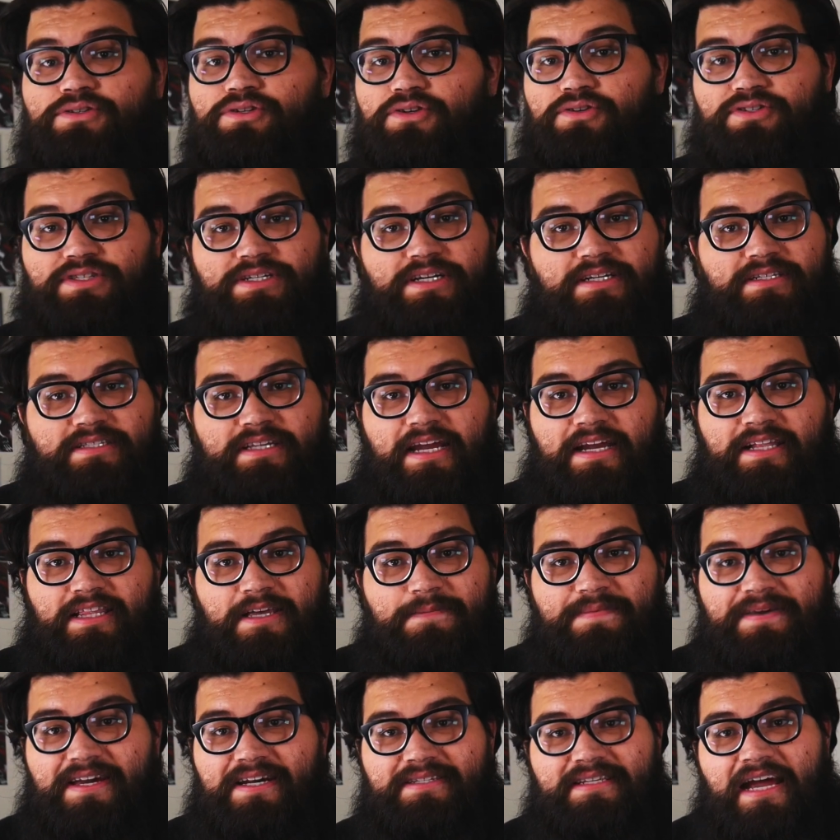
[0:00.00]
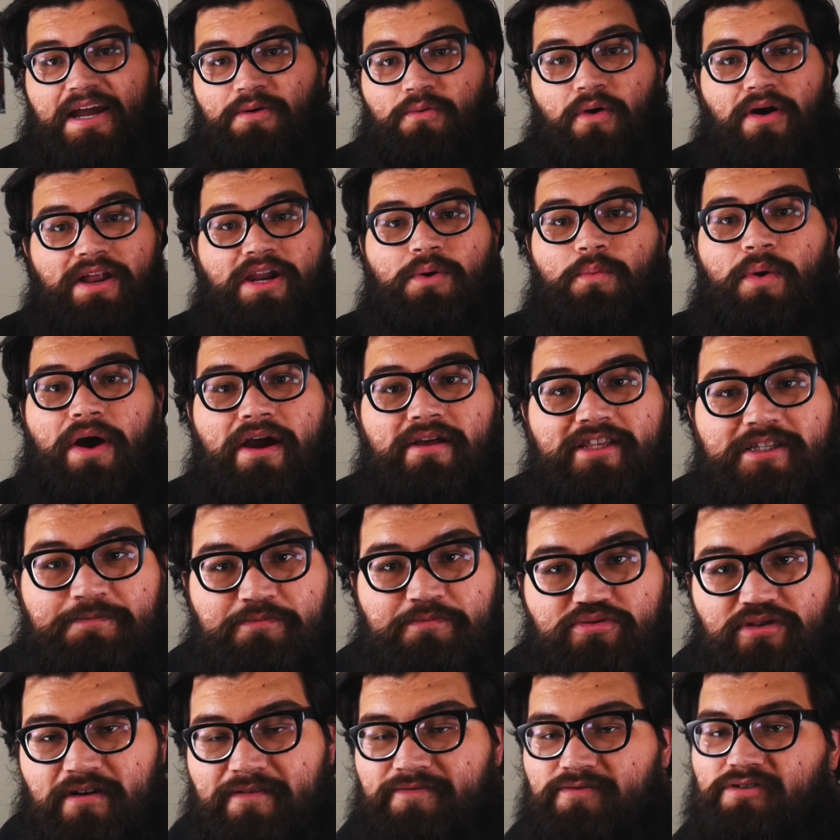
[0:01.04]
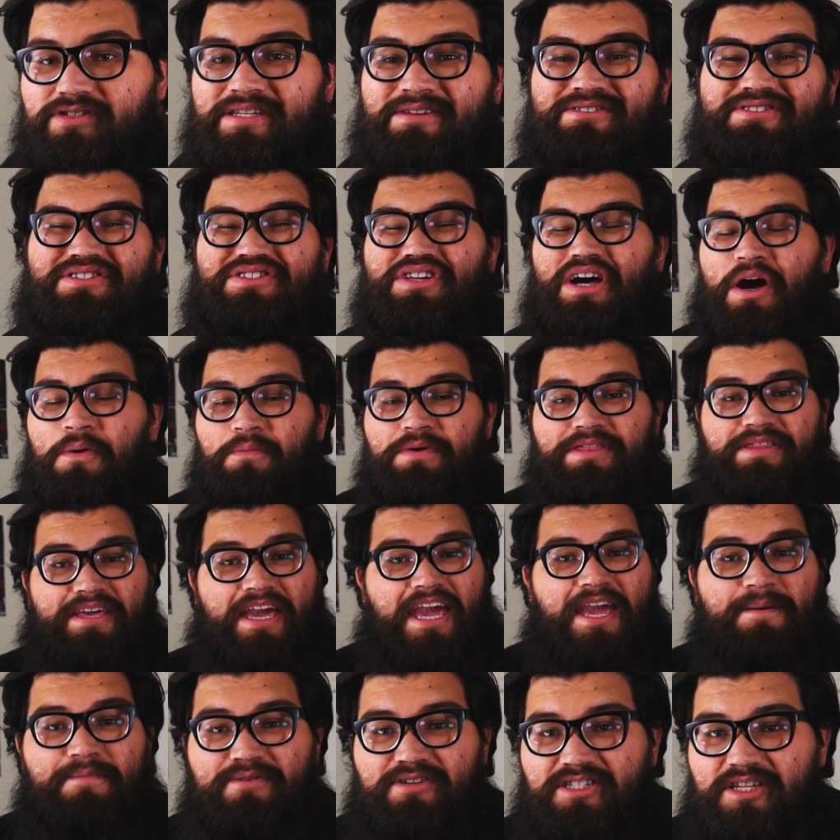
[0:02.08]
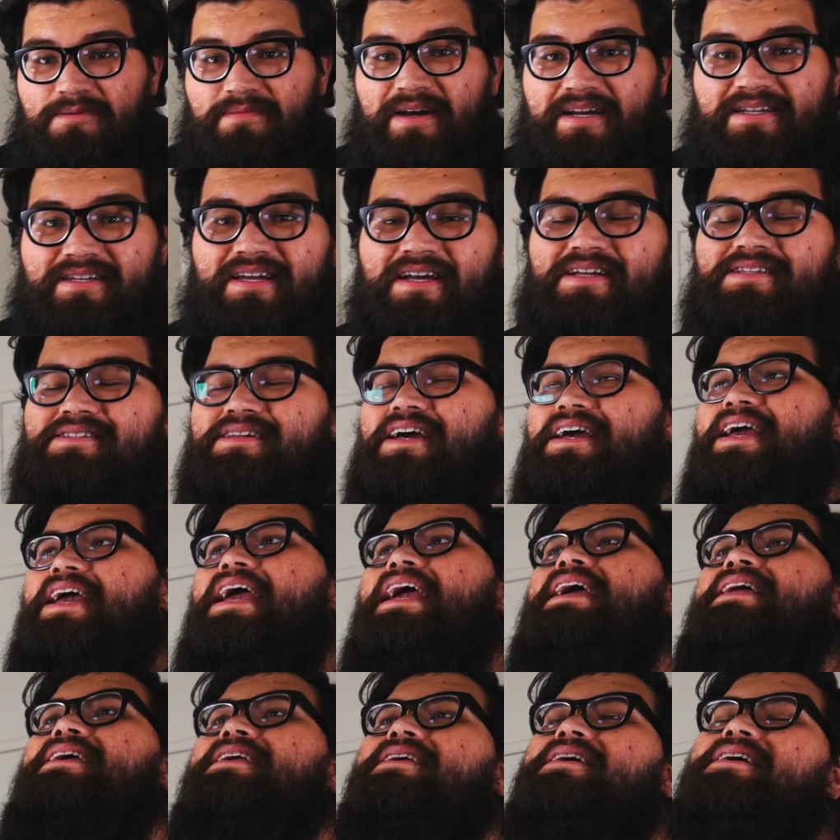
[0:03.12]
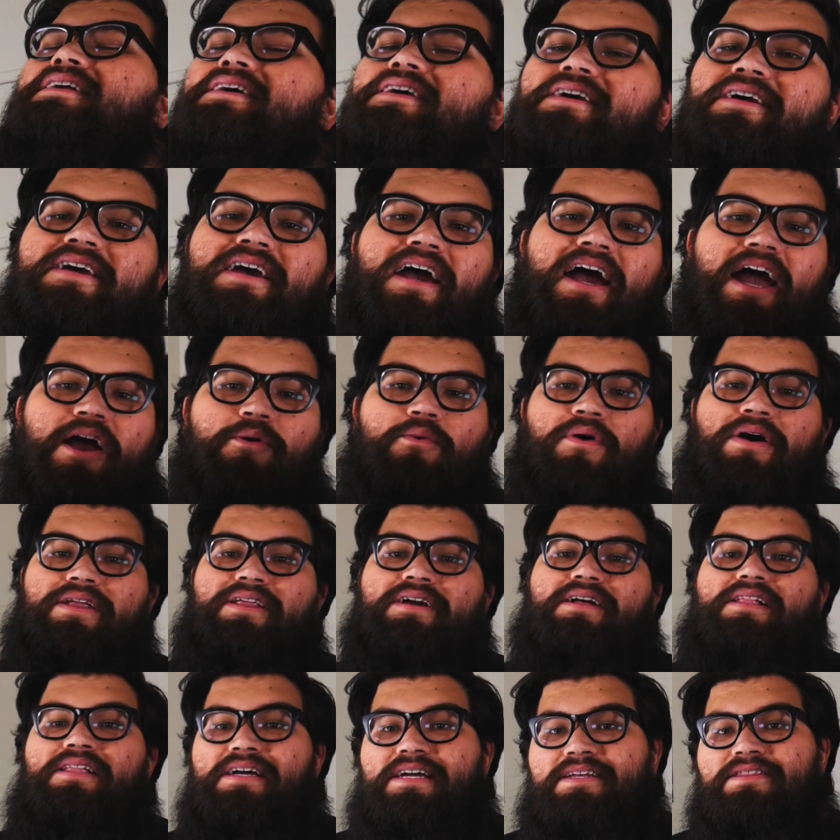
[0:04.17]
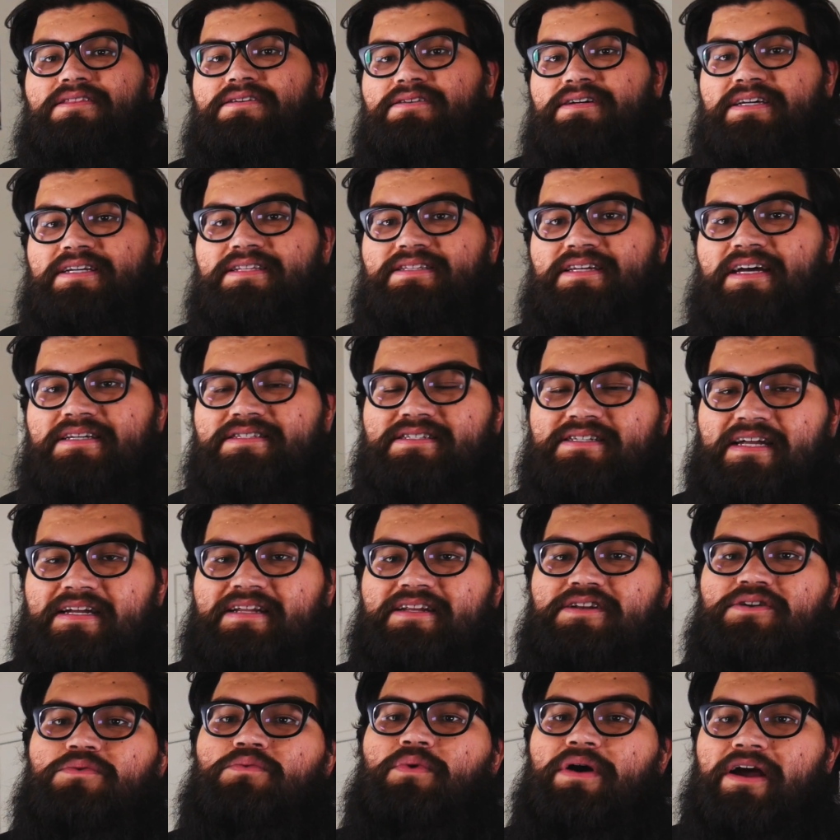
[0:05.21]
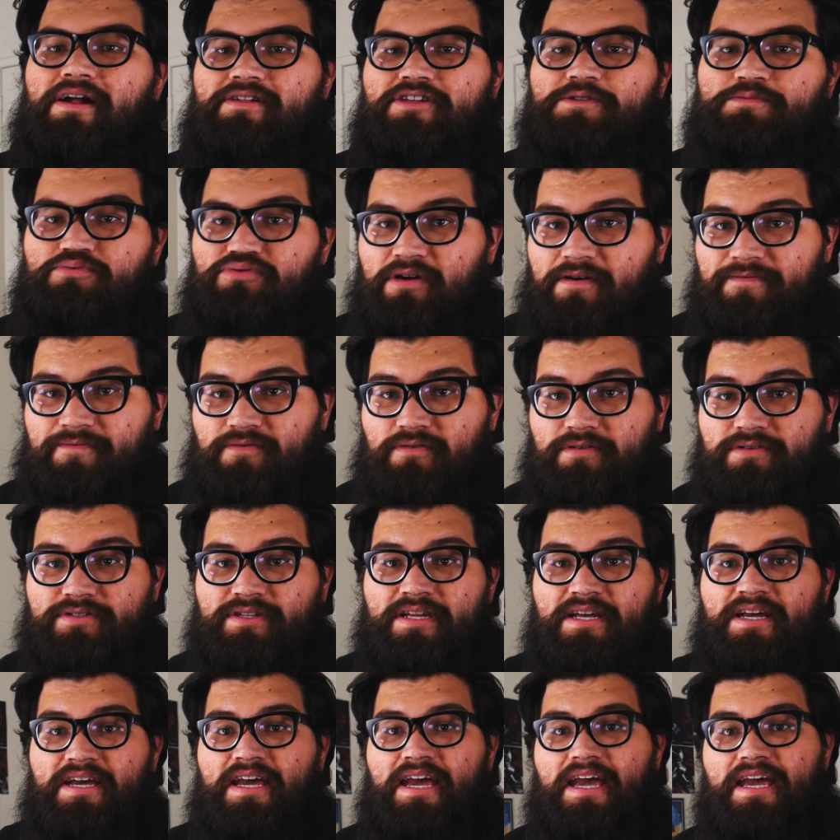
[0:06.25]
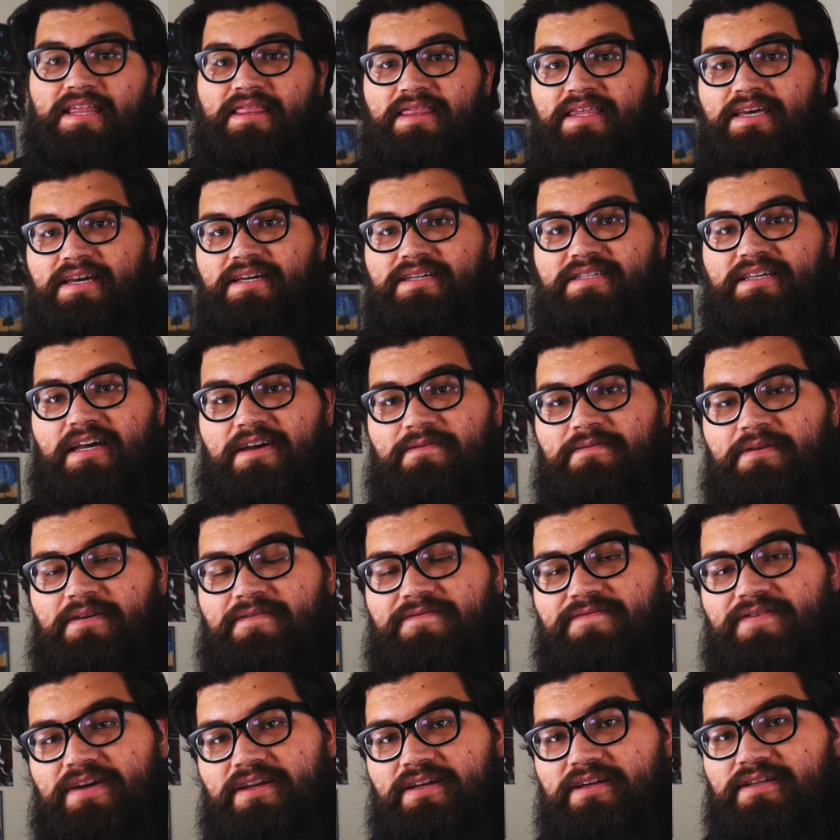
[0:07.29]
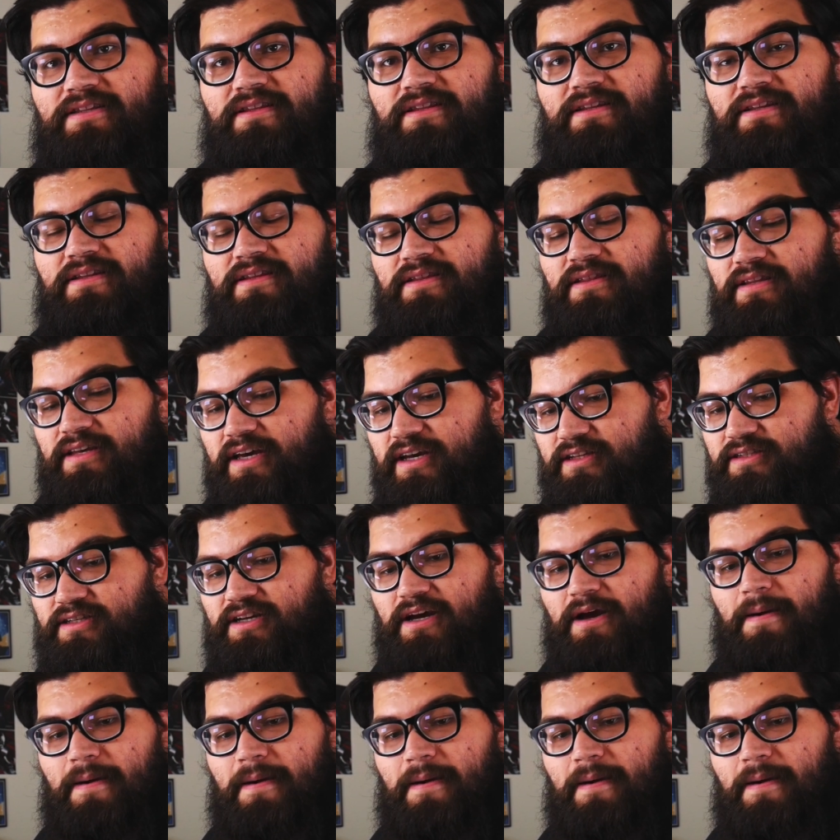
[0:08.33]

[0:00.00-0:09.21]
using it daily because I wanted wireless peripherals. I was done with cables on my desk. I hated it. I wanted a clean looking desk and I needed wireless peripherals, and these have been fitting it